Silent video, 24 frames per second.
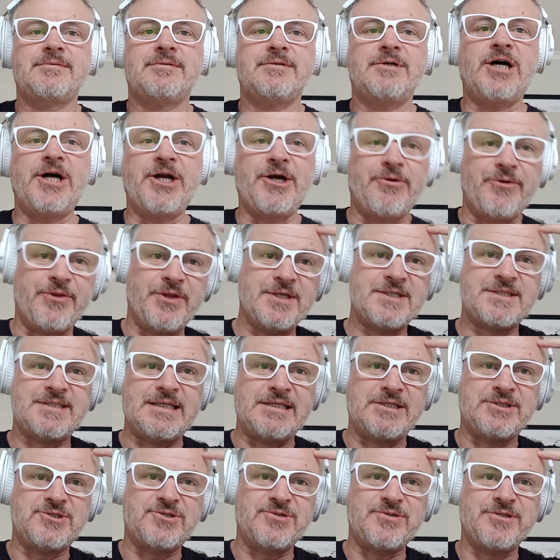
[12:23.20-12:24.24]
I know what this
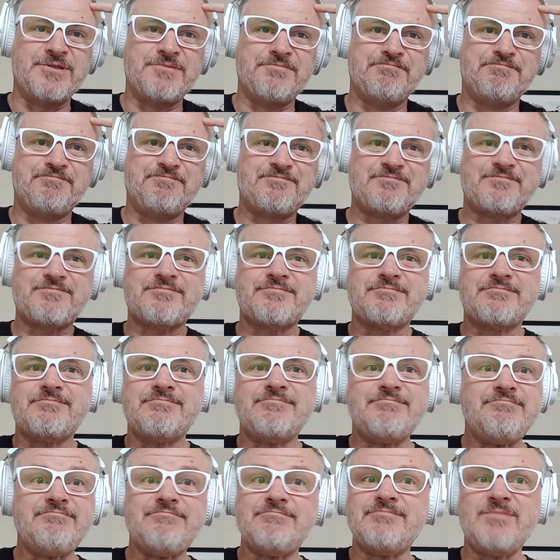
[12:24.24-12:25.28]
thing's doing.
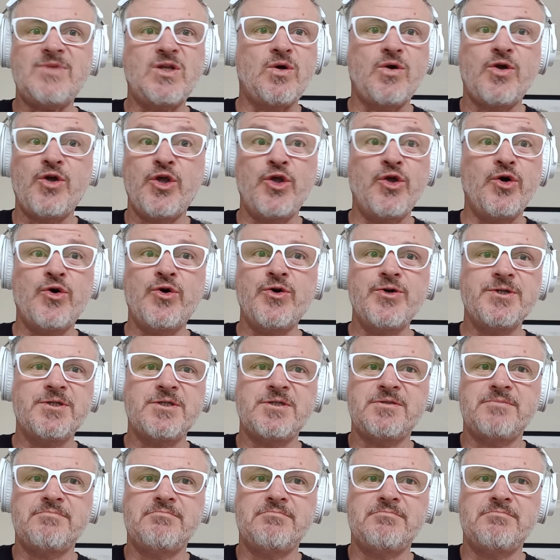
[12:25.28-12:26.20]
Yours?